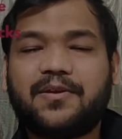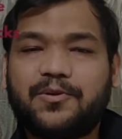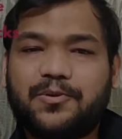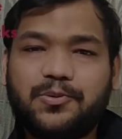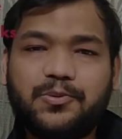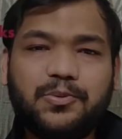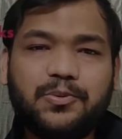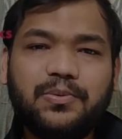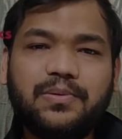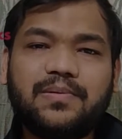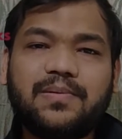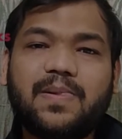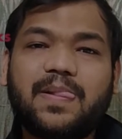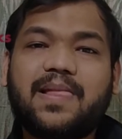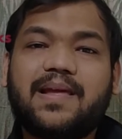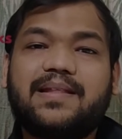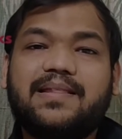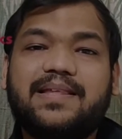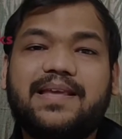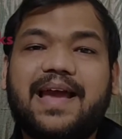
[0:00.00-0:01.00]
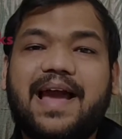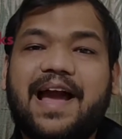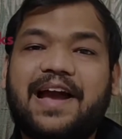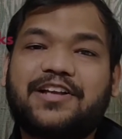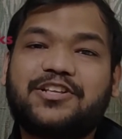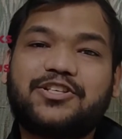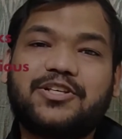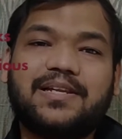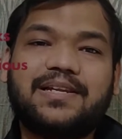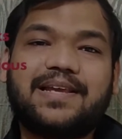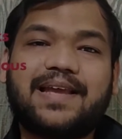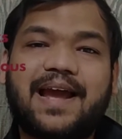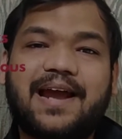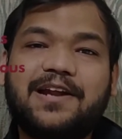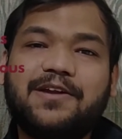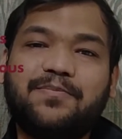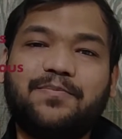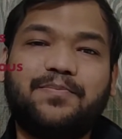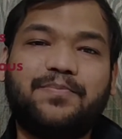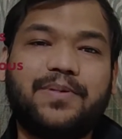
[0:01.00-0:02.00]
2. The actual
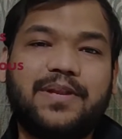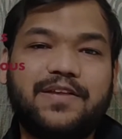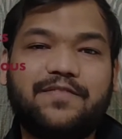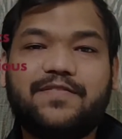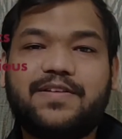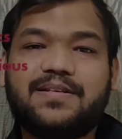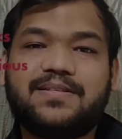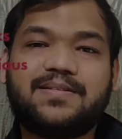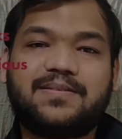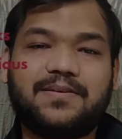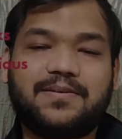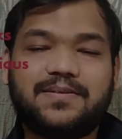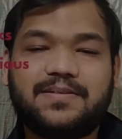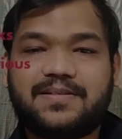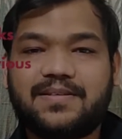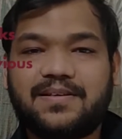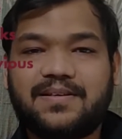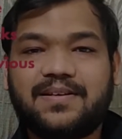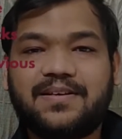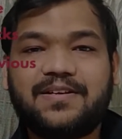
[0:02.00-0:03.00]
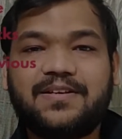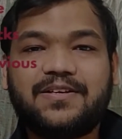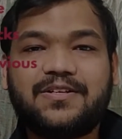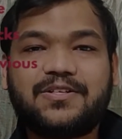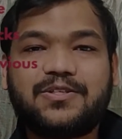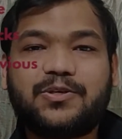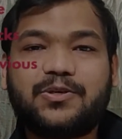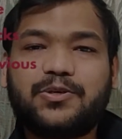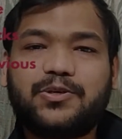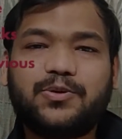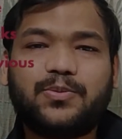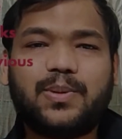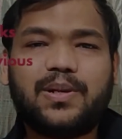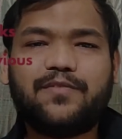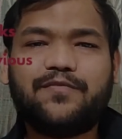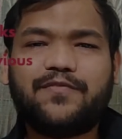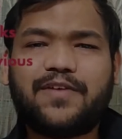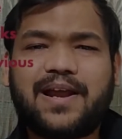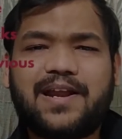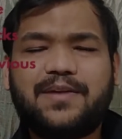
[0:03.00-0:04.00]
CAT previous years. So you will
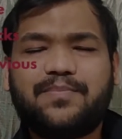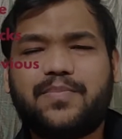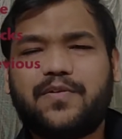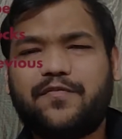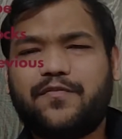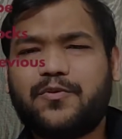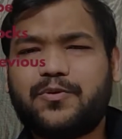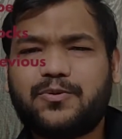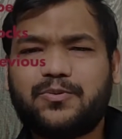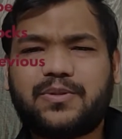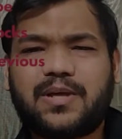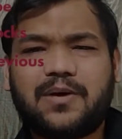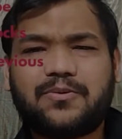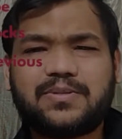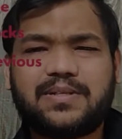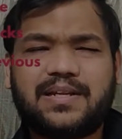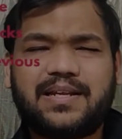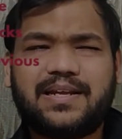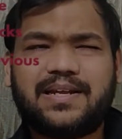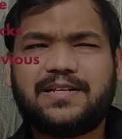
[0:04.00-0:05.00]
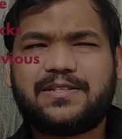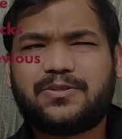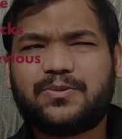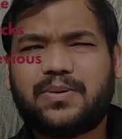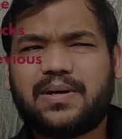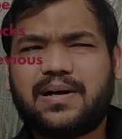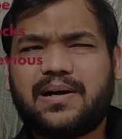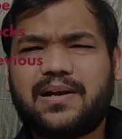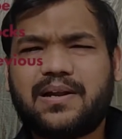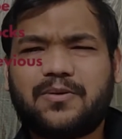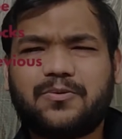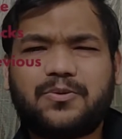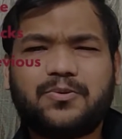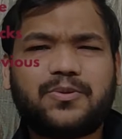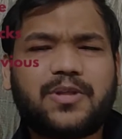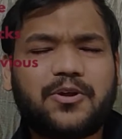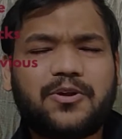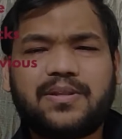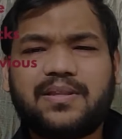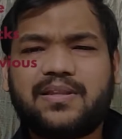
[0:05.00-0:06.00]
find before 2008, so around
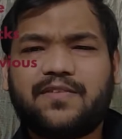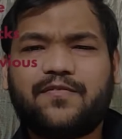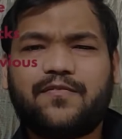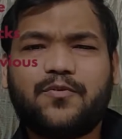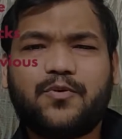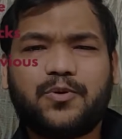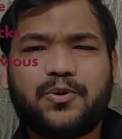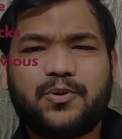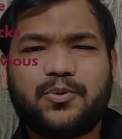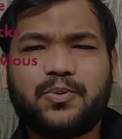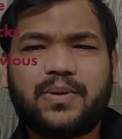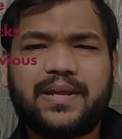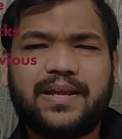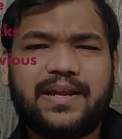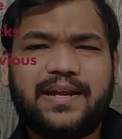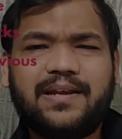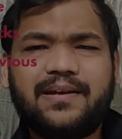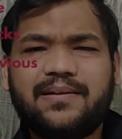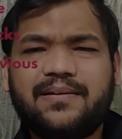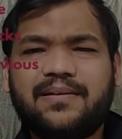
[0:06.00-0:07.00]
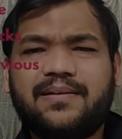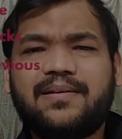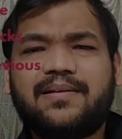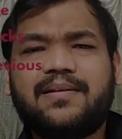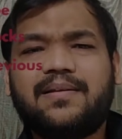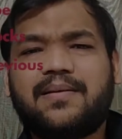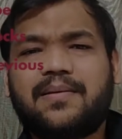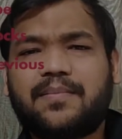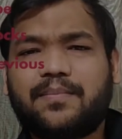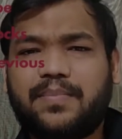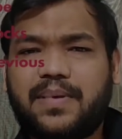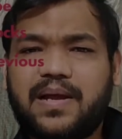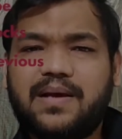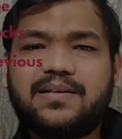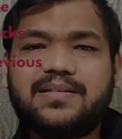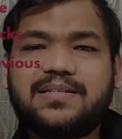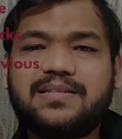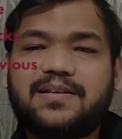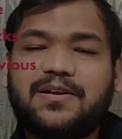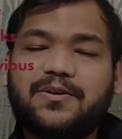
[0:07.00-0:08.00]
2004 to 8
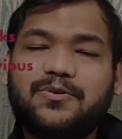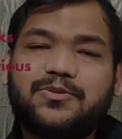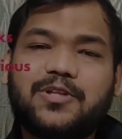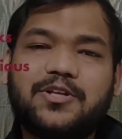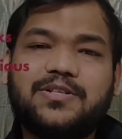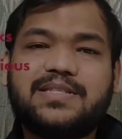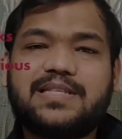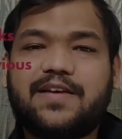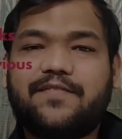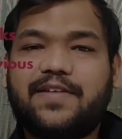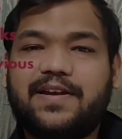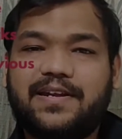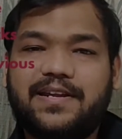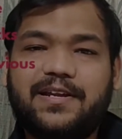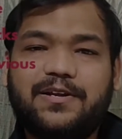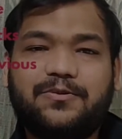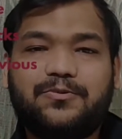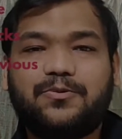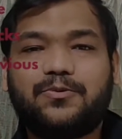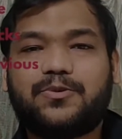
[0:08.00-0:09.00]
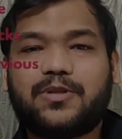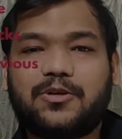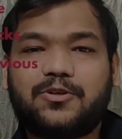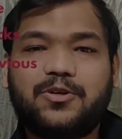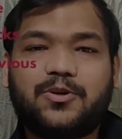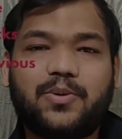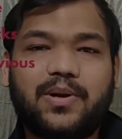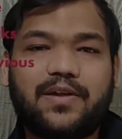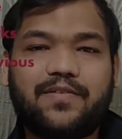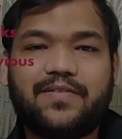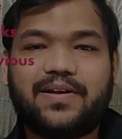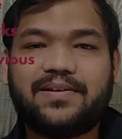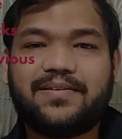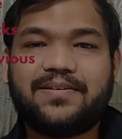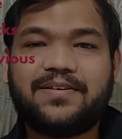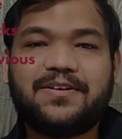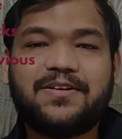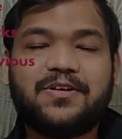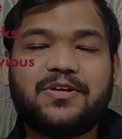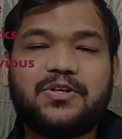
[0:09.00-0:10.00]
plus 2017 to 2021.
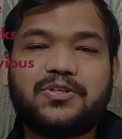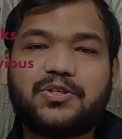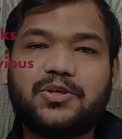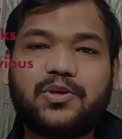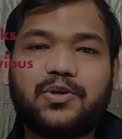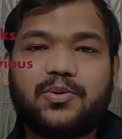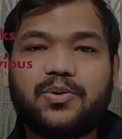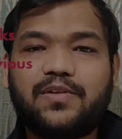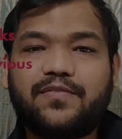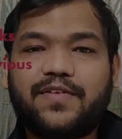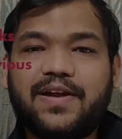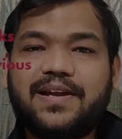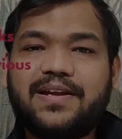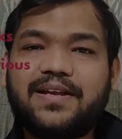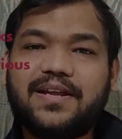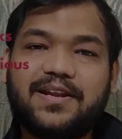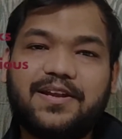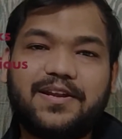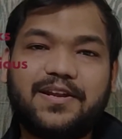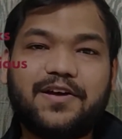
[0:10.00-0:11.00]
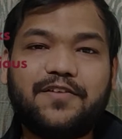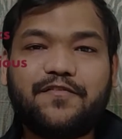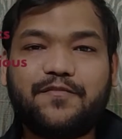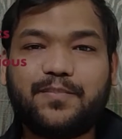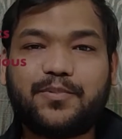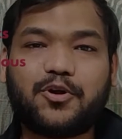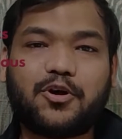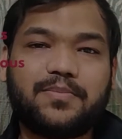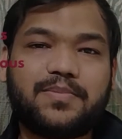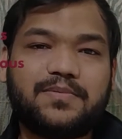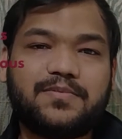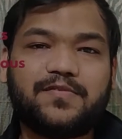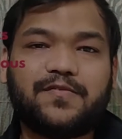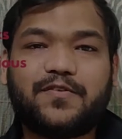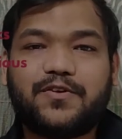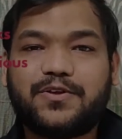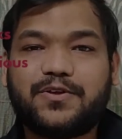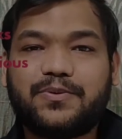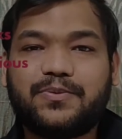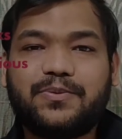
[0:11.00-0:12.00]
So you will find enough problems
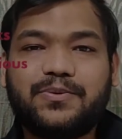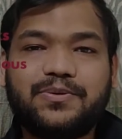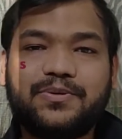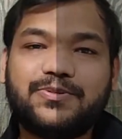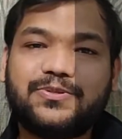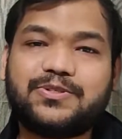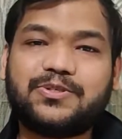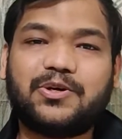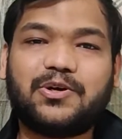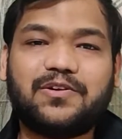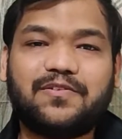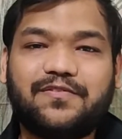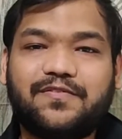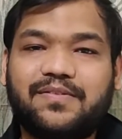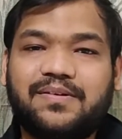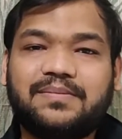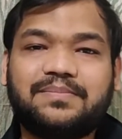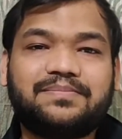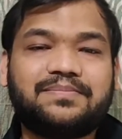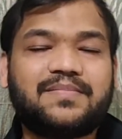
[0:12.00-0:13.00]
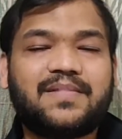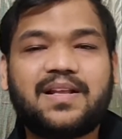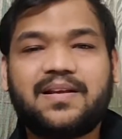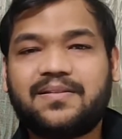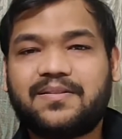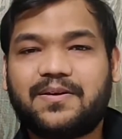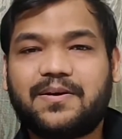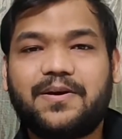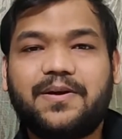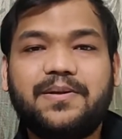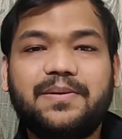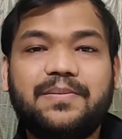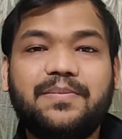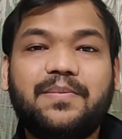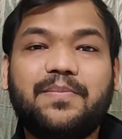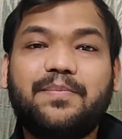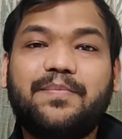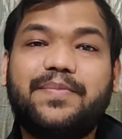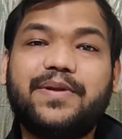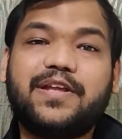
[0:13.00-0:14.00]
for you to solve. 3rd,
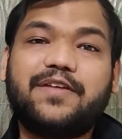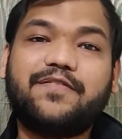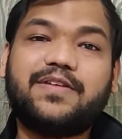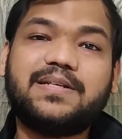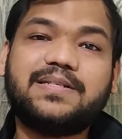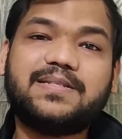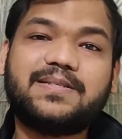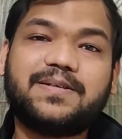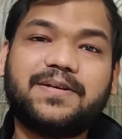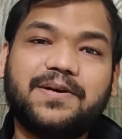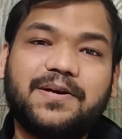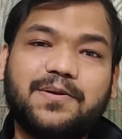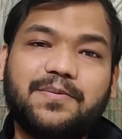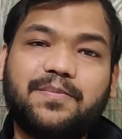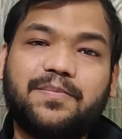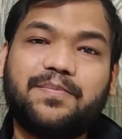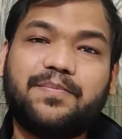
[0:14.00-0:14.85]
previous year